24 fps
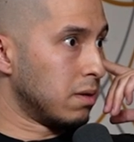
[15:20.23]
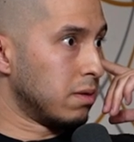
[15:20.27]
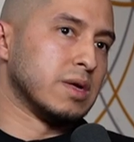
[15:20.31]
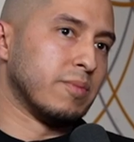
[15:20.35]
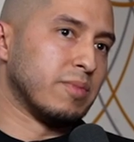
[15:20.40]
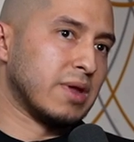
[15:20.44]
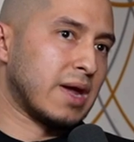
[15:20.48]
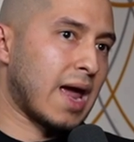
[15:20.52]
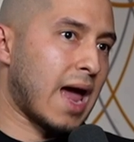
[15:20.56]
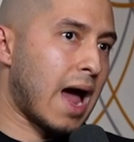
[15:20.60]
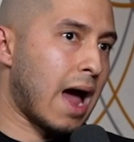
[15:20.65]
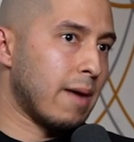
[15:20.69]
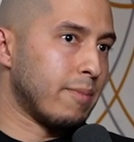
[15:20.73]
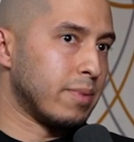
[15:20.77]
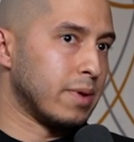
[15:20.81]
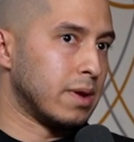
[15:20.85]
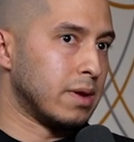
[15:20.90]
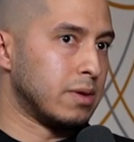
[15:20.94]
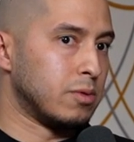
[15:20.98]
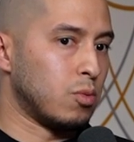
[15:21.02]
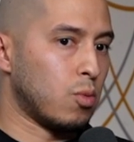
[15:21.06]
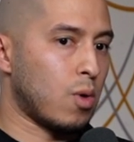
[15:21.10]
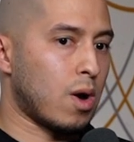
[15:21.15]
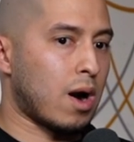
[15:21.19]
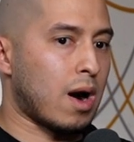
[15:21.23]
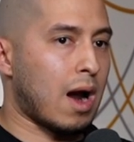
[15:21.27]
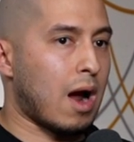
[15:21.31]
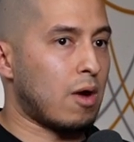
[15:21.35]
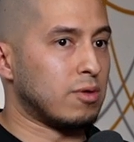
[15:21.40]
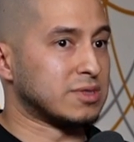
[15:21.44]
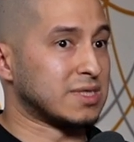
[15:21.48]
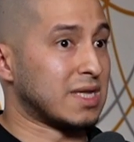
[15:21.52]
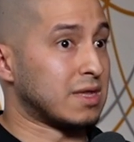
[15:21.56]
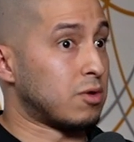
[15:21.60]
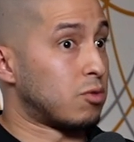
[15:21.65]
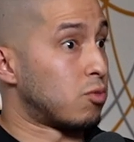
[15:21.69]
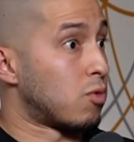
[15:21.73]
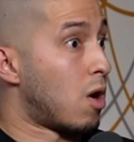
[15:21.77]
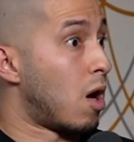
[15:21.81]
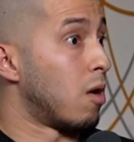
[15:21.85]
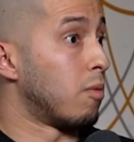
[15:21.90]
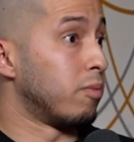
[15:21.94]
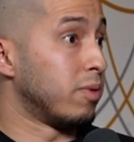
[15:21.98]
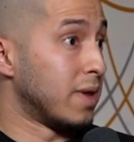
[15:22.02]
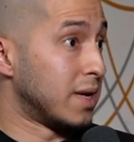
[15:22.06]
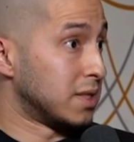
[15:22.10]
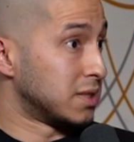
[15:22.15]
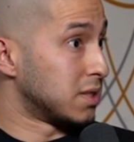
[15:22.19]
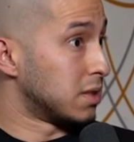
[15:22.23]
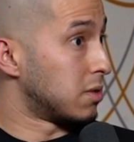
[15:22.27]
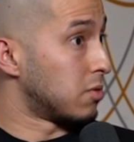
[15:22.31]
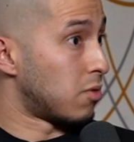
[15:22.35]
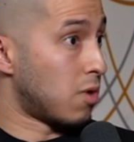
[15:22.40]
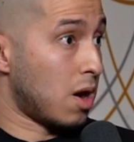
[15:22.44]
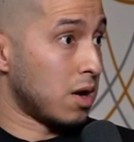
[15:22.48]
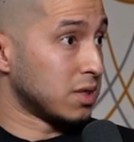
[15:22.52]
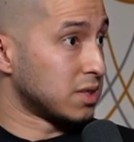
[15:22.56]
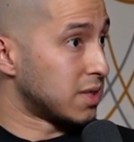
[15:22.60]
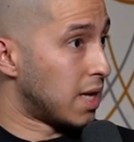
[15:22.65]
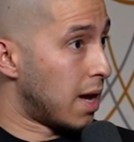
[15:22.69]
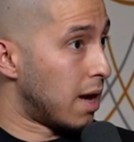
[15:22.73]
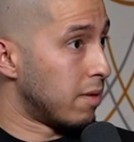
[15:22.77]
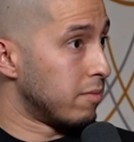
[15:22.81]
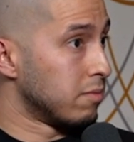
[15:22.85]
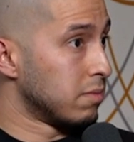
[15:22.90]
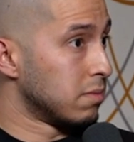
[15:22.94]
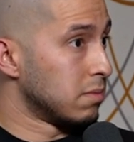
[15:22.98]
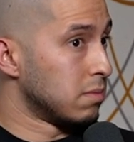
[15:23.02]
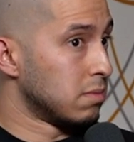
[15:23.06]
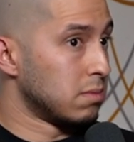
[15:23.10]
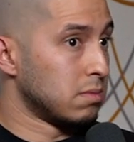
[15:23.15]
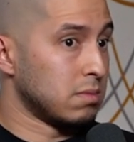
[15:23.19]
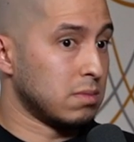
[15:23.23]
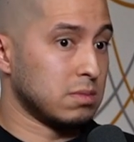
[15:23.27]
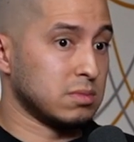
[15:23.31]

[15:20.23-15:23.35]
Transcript: Something happened where I was at the wrong place at the wrong time. Yeah.